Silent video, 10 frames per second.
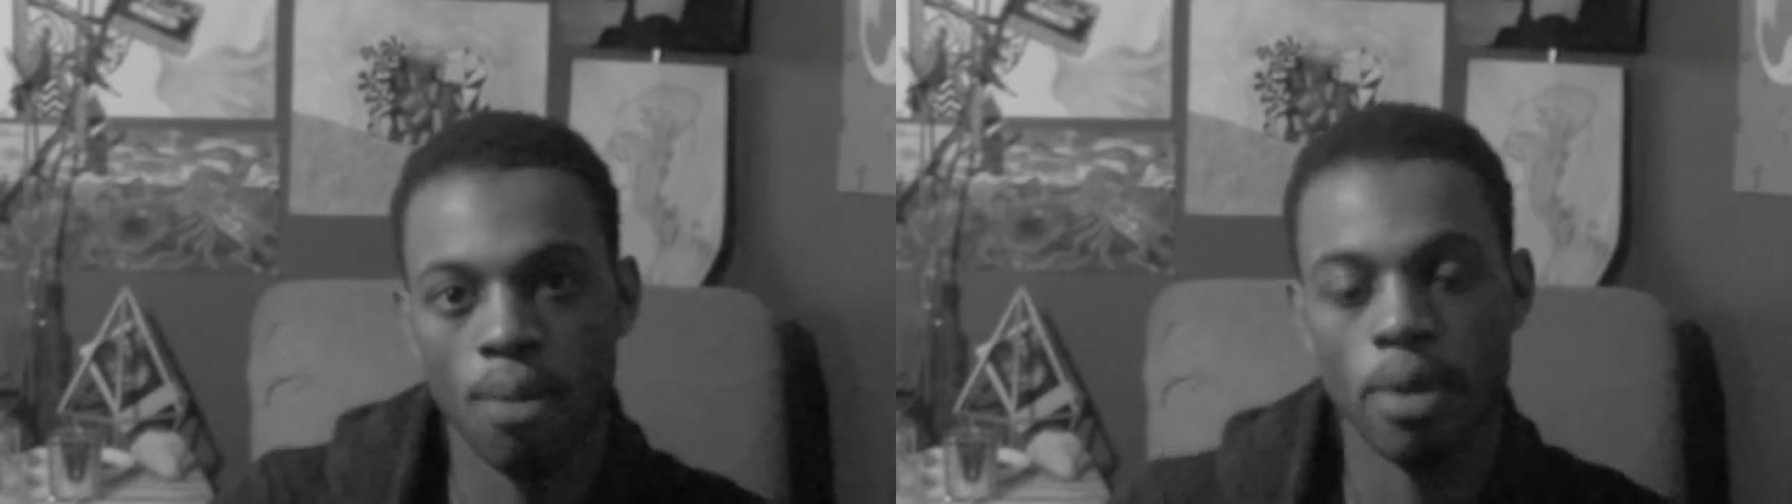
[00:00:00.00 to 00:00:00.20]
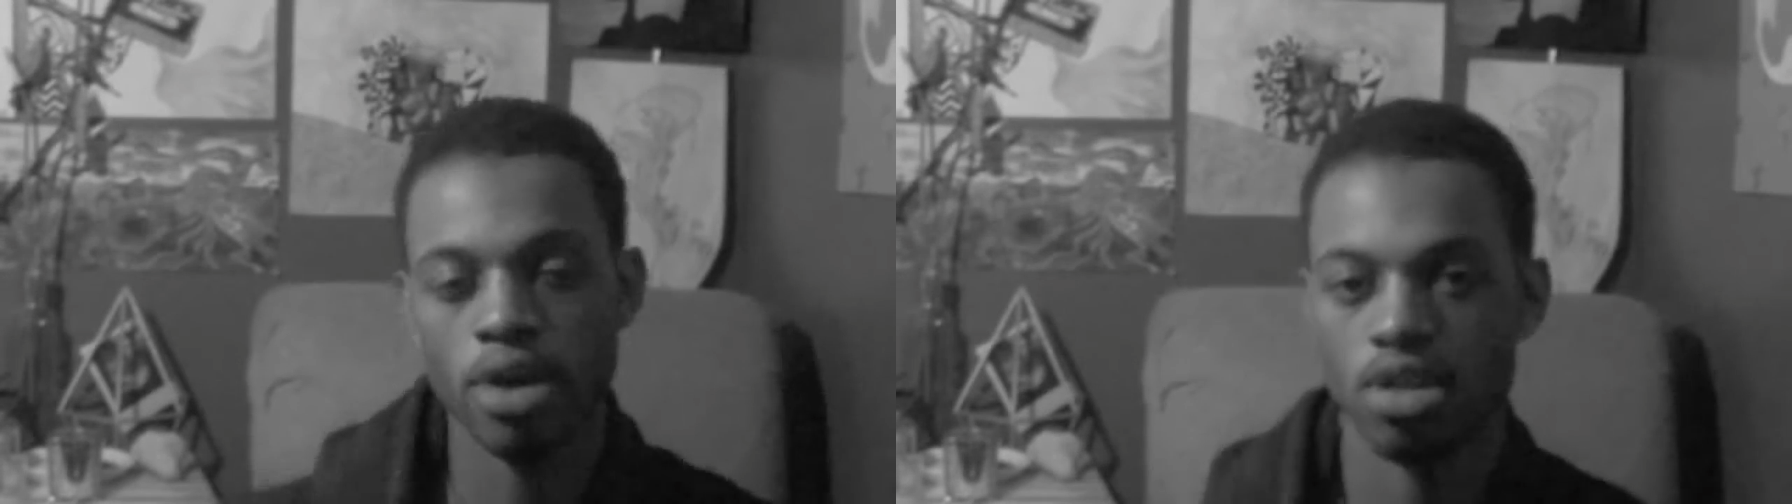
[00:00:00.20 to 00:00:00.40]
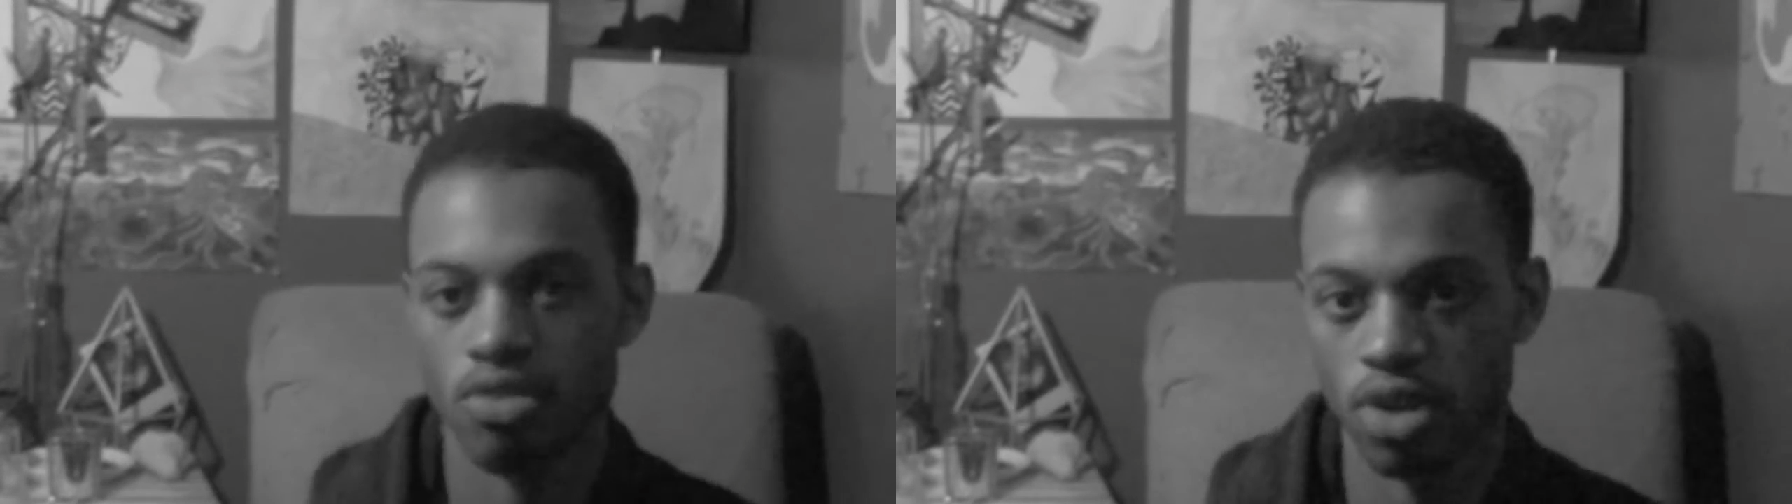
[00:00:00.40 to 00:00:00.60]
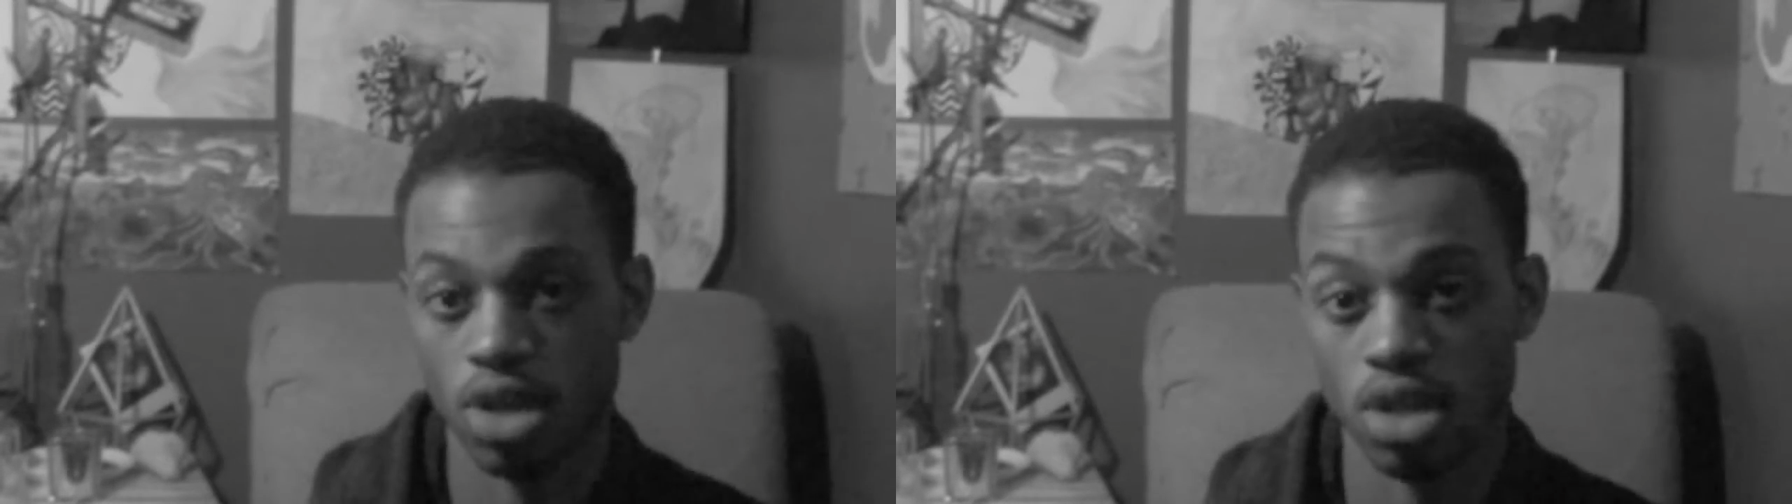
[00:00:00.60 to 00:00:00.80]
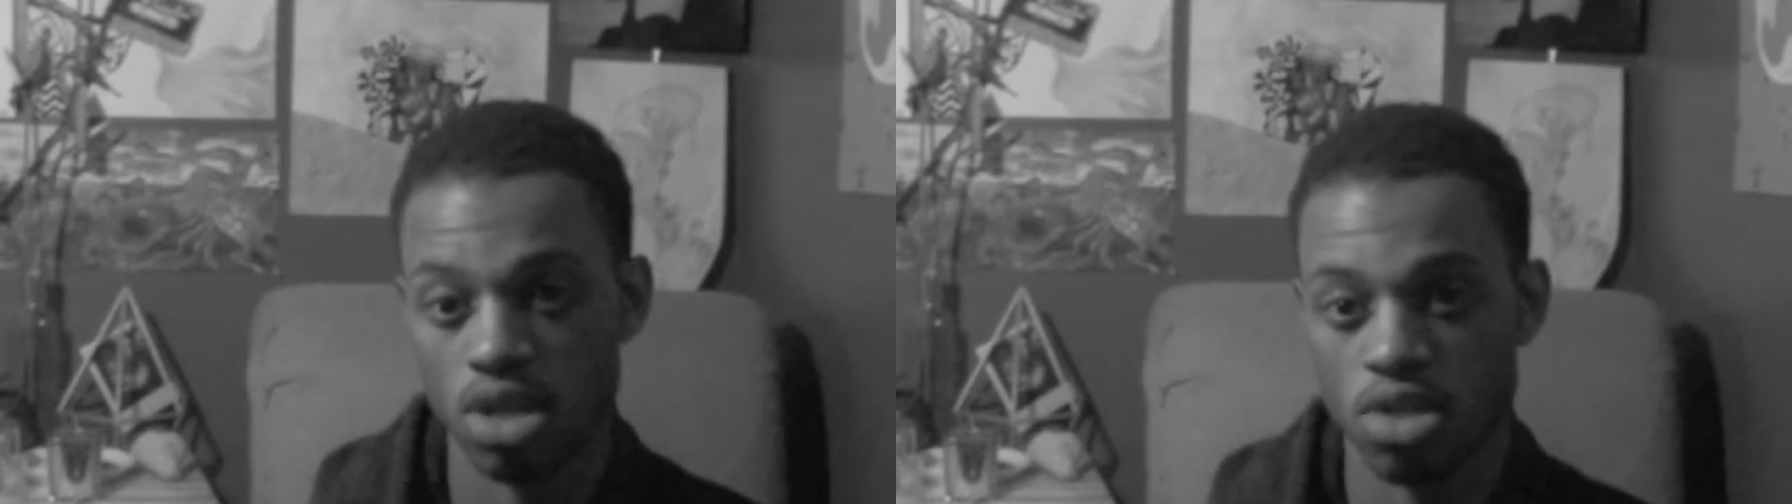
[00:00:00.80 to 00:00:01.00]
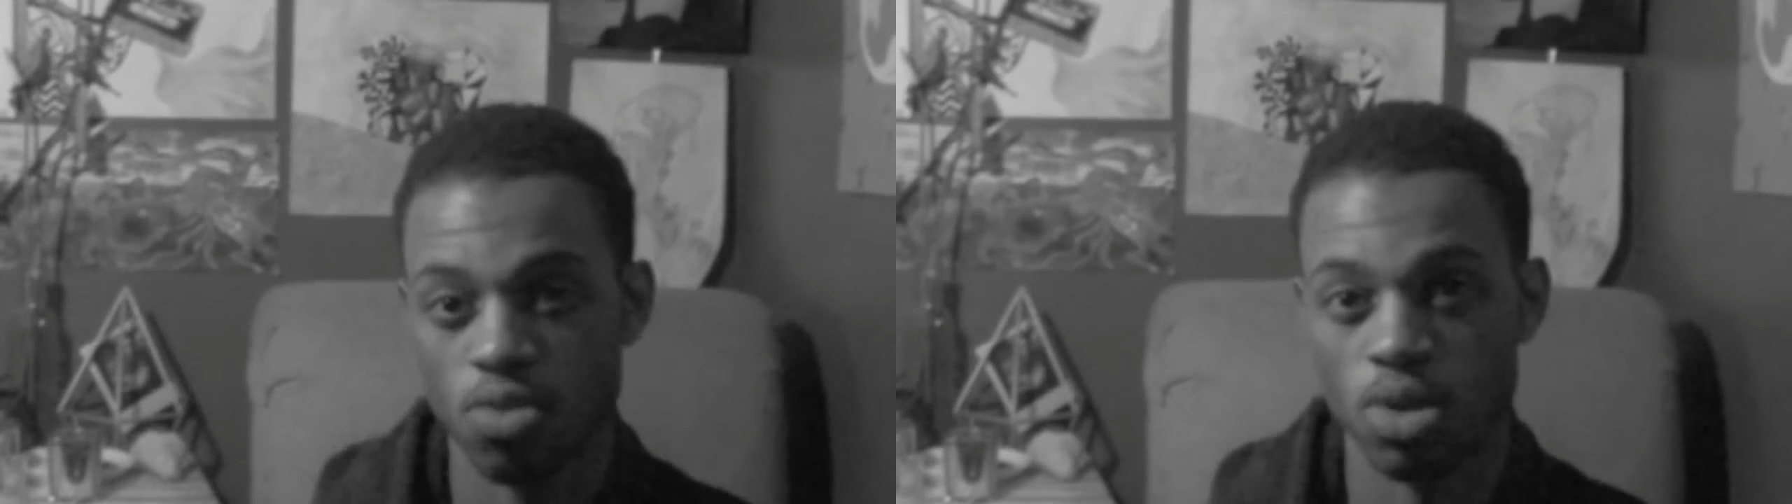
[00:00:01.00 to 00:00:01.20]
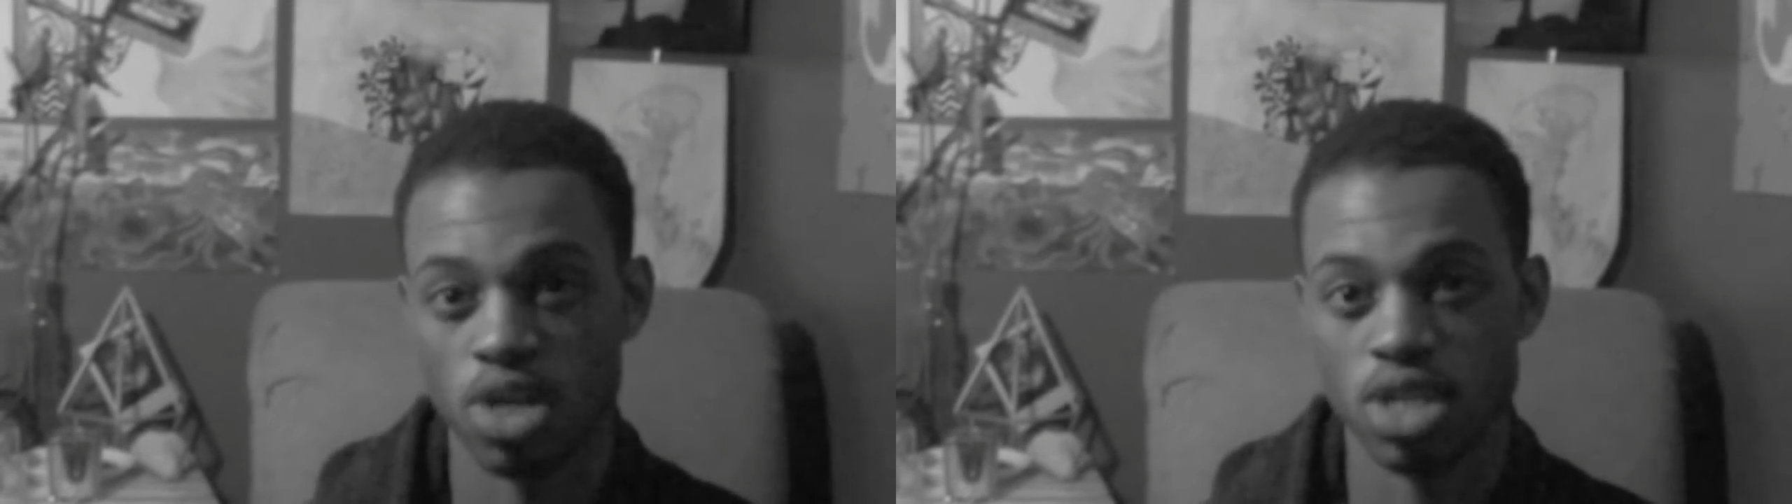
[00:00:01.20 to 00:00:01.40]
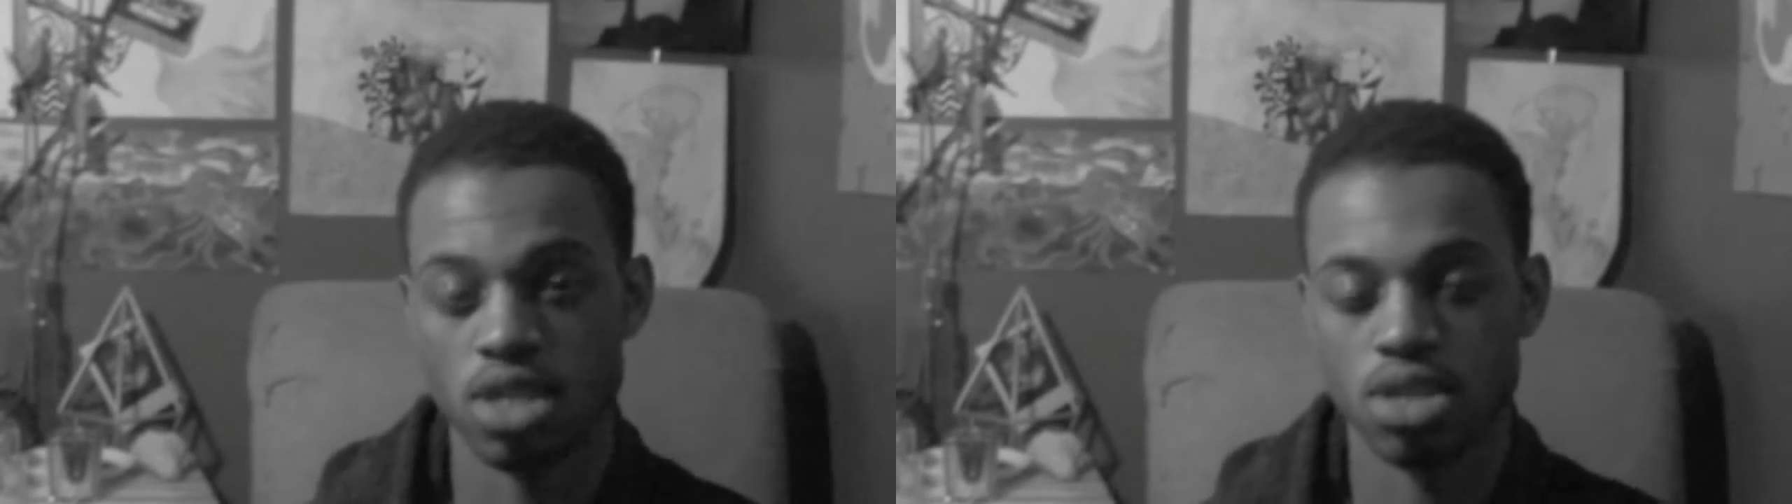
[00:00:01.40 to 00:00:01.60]
Marcus Aurelius
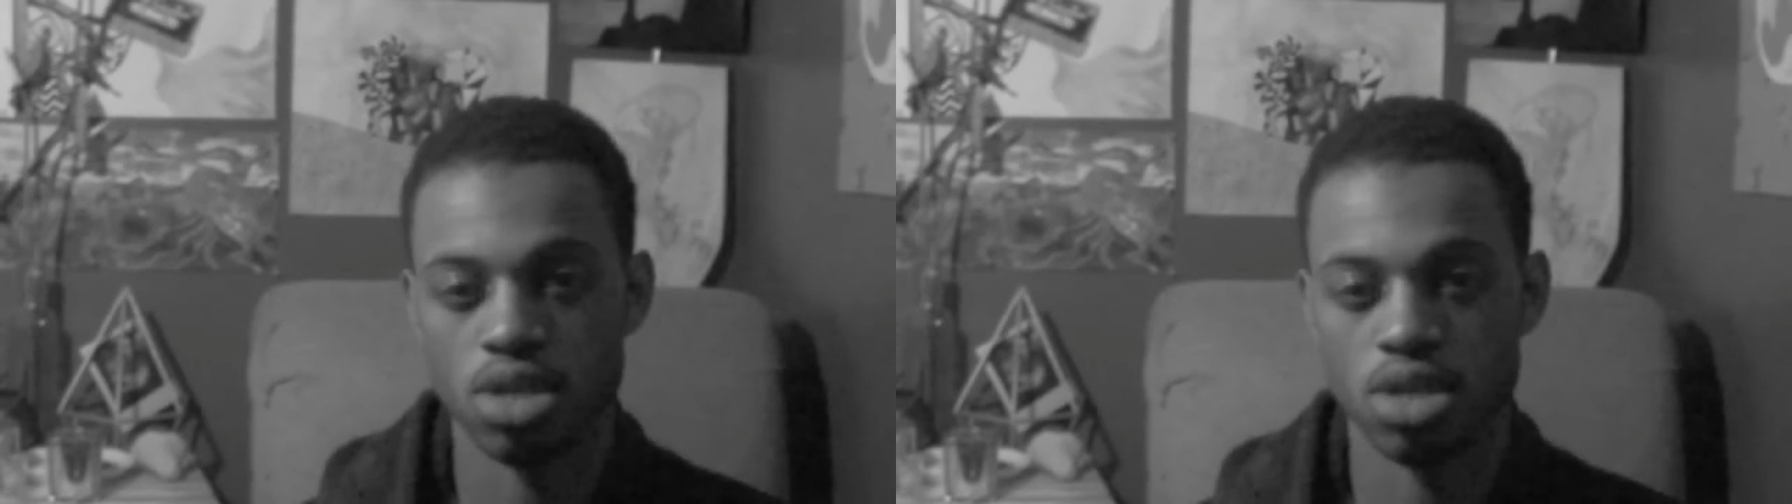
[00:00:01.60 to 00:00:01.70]
was